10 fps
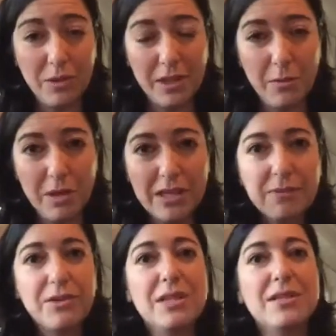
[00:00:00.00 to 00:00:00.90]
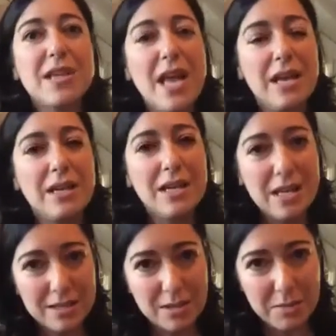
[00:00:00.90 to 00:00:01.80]
big difference, and
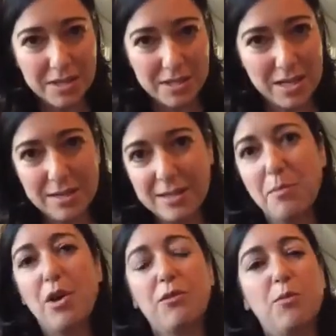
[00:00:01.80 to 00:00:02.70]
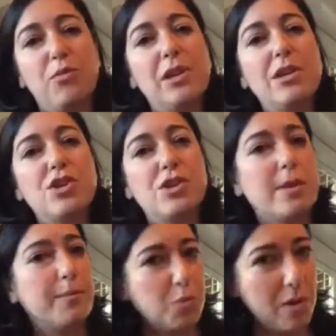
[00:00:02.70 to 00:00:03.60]
intimacy in small group
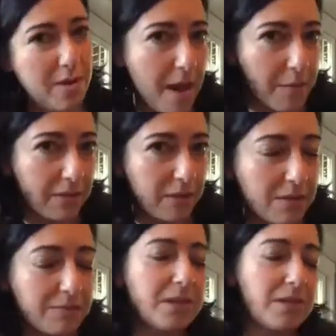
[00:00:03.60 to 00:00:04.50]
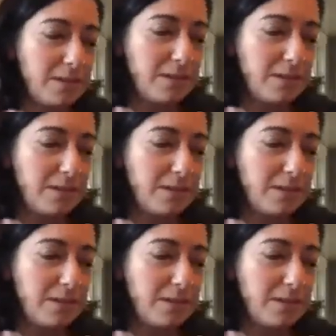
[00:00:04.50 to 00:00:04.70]
relationships where that makes a difference.